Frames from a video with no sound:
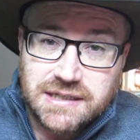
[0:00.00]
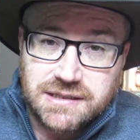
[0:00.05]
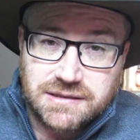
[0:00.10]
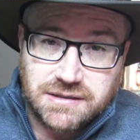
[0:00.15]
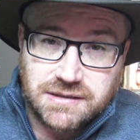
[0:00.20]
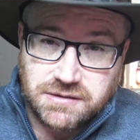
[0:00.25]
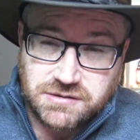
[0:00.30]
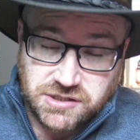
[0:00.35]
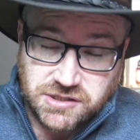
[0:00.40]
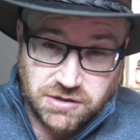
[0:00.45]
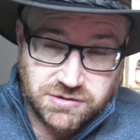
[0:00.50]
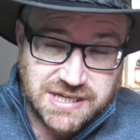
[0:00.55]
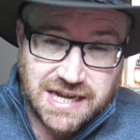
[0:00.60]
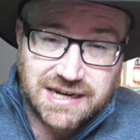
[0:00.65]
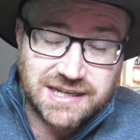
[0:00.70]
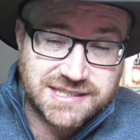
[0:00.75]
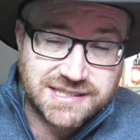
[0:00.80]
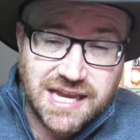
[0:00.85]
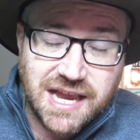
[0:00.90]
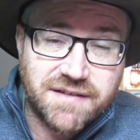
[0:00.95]

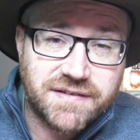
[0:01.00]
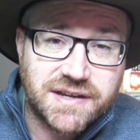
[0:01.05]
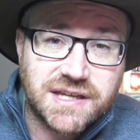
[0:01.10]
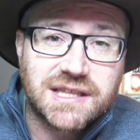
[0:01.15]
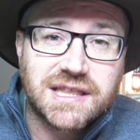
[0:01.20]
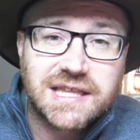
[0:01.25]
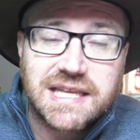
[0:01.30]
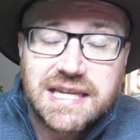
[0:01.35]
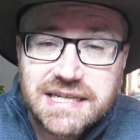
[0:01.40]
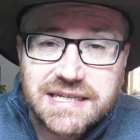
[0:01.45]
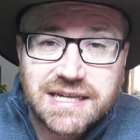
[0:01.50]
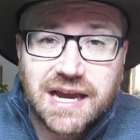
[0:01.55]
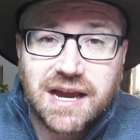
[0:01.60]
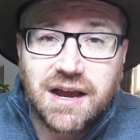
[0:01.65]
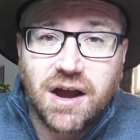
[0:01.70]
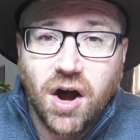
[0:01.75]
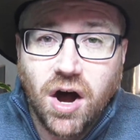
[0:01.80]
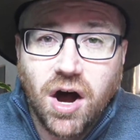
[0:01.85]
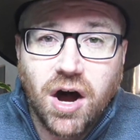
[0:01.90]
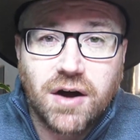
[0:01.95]
totalitarian leader
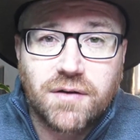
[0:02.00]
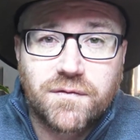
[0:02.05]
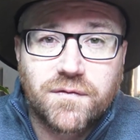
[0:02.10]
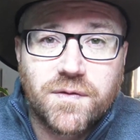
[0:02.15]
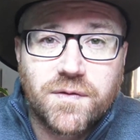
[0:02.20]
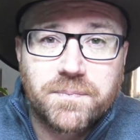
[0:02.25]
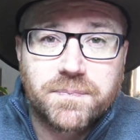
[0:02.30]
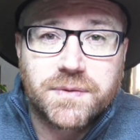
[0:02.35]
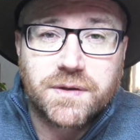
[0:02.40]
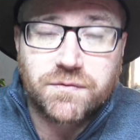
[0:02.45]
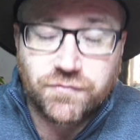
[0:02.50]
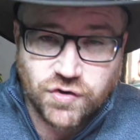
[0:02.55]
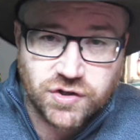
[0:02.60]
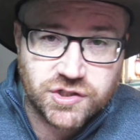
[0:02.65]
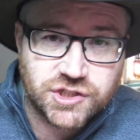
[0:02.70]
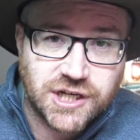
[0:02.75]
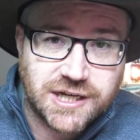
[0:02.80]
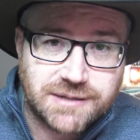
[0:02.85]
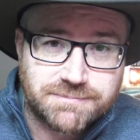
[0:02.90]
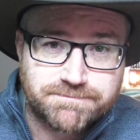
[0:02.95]
of
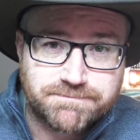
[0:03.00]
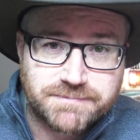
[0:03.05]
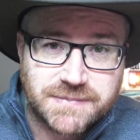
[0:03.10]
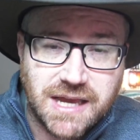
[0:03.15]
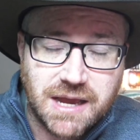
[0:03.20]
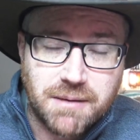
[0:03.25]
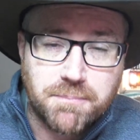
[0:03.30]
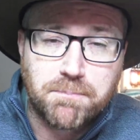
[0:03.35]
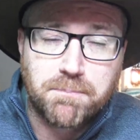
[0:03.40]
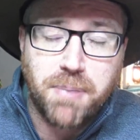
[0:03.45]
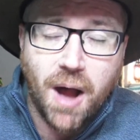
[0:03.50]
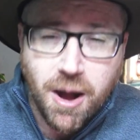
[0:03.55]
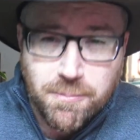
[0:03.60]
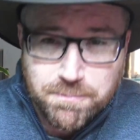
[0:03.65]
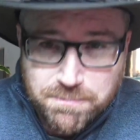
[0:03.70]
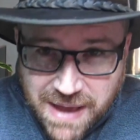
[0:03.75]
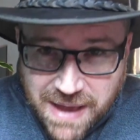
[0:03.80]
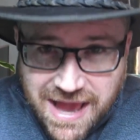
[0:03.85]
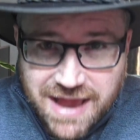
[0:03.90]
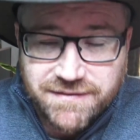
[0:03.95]
Russia, a
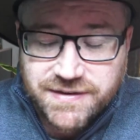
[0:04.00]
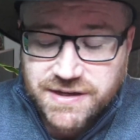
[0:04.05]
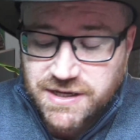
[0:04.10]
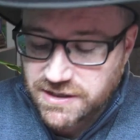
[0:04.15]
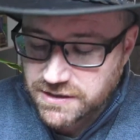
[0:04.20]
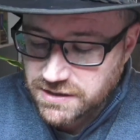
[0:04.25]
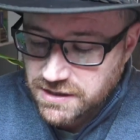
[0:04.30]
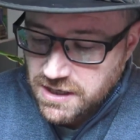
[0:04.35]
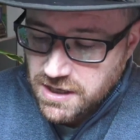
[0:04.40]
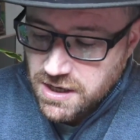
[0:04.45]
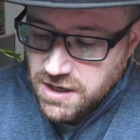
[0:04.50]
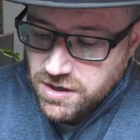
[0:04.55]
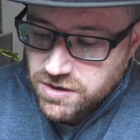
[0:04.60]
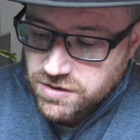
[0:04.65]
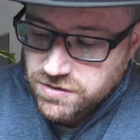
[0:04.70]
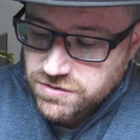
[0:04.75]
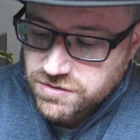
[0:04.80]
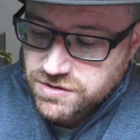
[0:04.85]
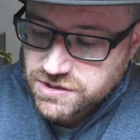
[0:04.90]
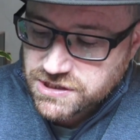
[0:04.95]
barbarian
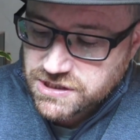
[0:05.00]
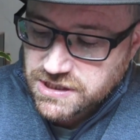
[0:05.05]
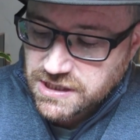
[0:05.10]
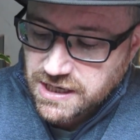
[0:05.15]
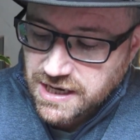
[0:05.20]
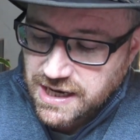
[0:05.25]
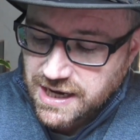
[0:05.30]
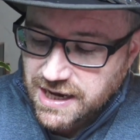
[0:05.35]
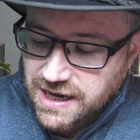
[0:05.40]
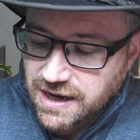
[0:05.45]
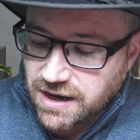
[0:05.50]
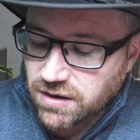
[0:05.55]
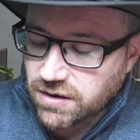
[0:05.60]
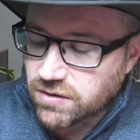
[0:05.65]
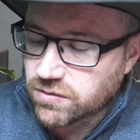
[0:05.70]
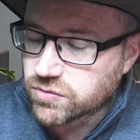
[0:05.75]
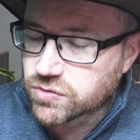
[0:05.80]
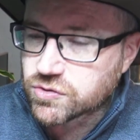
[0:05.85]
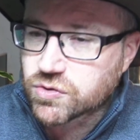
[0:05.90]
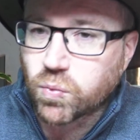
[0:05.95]
whose
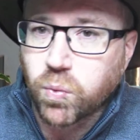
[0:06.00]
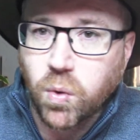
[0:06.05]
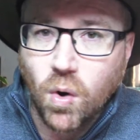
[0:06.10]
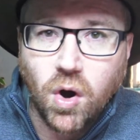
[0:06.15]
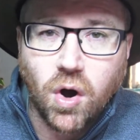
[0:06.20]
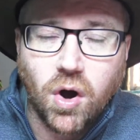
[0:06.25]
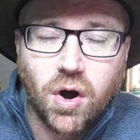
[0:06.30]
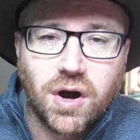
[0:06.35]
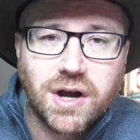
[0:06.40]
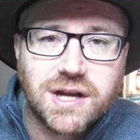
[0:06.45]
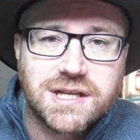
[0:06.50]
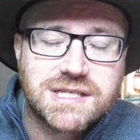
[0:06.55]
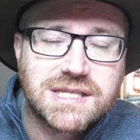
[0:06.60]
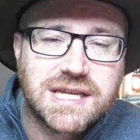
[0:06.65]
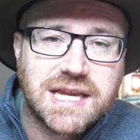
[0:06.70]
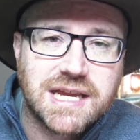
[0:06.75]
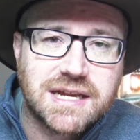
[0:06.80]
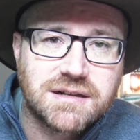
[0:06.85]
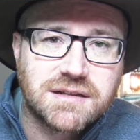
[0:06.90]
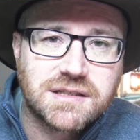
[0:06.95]
war has
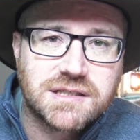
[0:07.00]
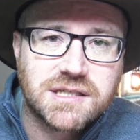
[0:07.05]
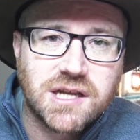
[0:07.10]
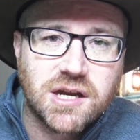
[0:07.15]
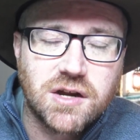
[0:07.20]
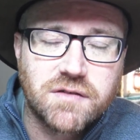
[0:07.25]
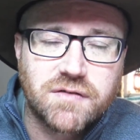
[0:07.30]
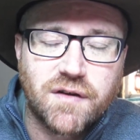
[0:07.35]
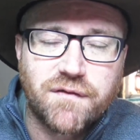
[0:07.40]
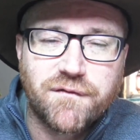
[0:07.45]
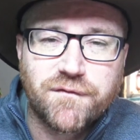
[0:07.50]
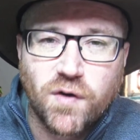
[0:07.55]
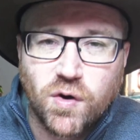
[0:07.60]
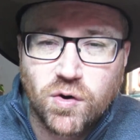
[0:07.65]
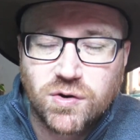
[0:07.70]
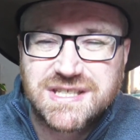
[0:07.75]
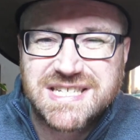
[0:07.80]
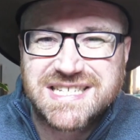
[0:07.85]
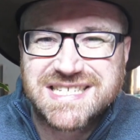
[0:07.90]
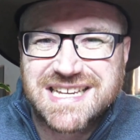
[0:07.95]
killed over
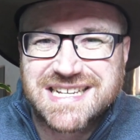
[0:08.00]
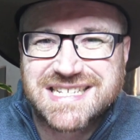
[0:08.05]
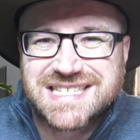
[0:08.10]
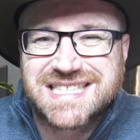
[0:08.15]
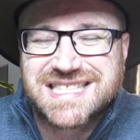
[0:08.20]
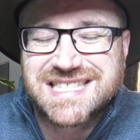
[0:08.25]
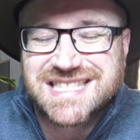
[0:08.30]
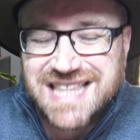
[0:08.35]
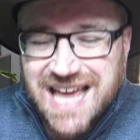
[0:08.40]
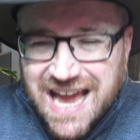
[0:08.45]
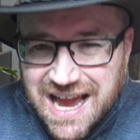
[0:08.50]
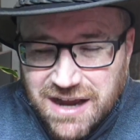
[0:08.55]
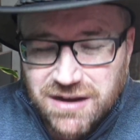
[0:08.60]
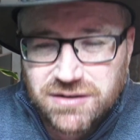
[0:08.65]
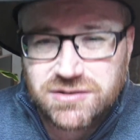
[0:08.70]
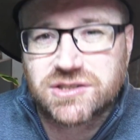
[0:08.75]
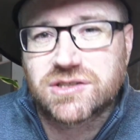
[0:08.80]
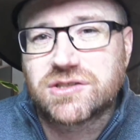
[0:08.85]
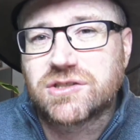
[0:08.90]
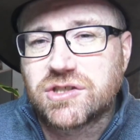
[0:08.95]

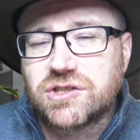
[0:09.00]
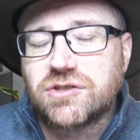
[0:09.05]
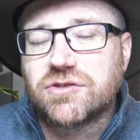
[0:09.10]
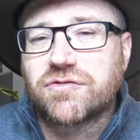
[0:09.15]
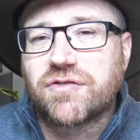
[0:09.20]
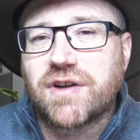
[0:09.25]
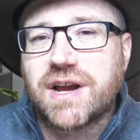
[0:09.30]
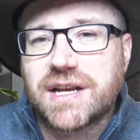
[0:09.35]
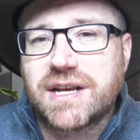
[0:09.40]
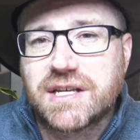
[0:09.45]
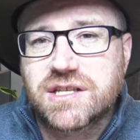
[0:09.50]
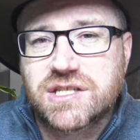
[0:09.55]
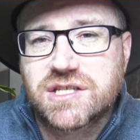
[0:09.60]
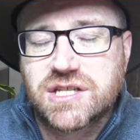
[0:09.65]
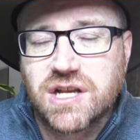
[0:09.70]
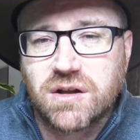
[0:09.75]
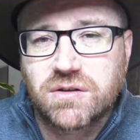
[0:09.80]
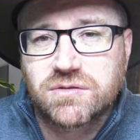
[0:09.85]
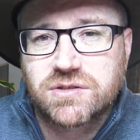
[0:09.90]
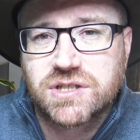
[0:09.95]
46,000 Ukrainian
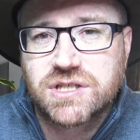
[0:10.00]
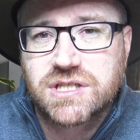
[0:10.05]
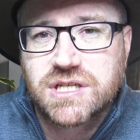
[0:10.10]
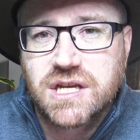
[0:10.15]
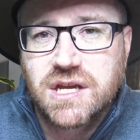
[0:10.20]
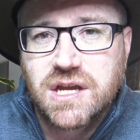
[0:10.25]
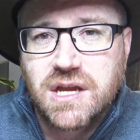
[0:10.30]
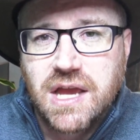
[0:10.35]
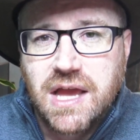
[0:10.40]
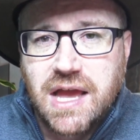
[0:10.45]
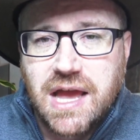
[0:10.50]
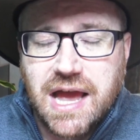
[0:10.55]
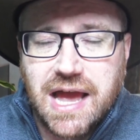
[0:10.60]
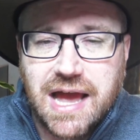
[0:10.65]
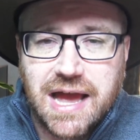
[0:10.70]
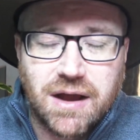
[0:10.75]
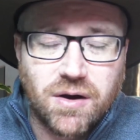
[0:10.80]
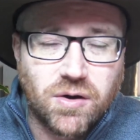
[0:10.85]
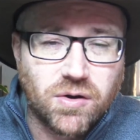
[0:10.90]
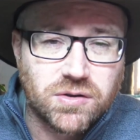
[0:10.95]
soldiers.
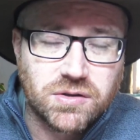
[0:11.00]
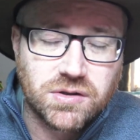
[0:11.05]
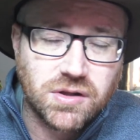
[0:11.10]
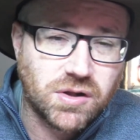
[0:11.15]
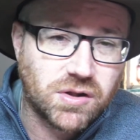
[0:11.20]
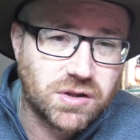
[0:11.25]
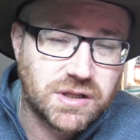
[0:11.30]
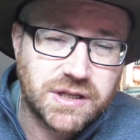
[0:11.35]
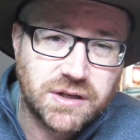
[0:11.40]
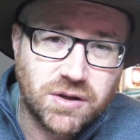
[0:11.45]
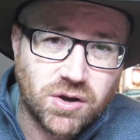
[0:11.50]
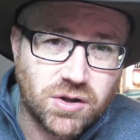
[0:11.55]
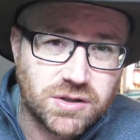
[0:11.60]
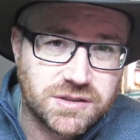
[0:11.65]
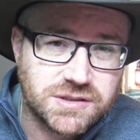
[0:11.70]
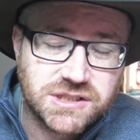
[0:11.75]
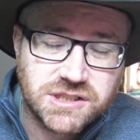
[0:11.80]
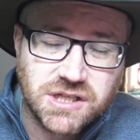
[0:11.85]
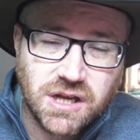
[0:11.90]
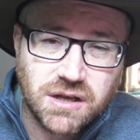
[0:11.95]
All in all,
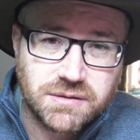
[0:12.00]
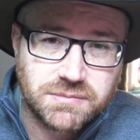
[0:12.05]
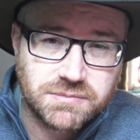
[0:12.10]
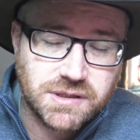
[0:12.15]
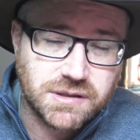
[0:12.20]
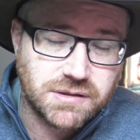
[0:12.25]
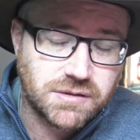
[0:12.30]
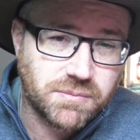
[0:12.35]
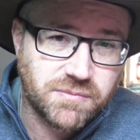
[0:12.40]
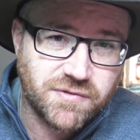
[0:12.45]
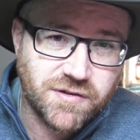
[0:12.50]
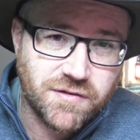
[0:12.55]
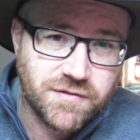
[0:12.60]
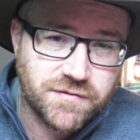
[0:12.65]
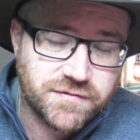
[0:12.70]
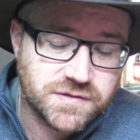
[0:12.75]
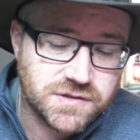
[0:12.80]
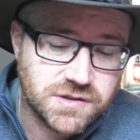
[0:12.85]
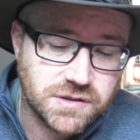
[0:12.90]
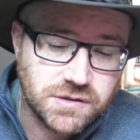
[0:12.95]
so the number
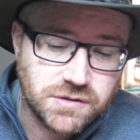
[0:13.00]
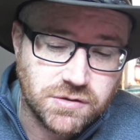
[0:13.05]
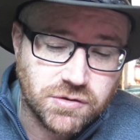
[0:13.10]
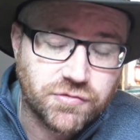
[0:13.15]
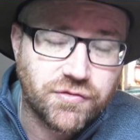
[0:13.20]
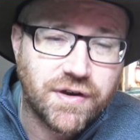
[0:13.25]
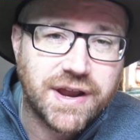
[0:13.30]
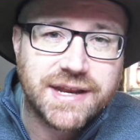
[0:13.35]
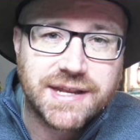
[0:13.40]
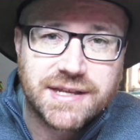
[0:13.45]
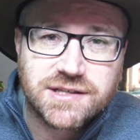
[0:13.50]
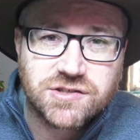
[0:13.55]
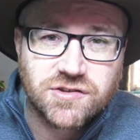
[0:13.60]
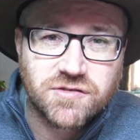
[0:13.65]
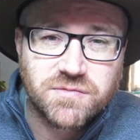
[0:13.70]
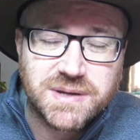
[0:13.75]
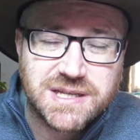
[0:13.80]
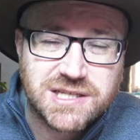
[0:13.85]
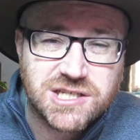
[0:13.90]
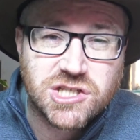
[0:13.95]
of Ukrainians who
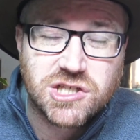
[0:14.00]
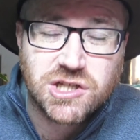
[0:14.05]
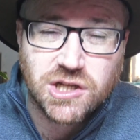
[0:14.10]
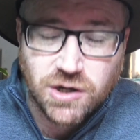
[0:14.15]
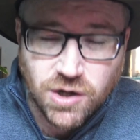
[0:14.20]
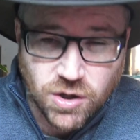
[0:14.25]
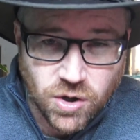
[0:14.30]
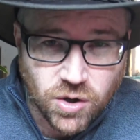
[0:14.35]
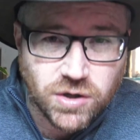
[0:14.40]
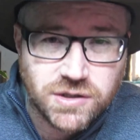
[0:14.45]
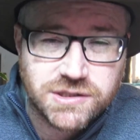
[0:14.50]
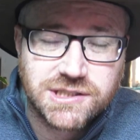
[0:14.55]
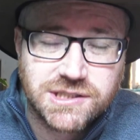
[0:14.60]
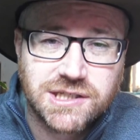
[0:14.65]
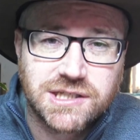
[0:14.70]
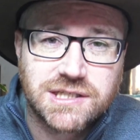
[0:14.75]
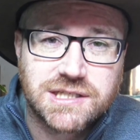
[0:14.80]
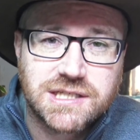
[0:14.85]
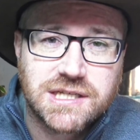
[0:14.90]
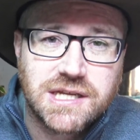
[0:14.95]
have been slaughtered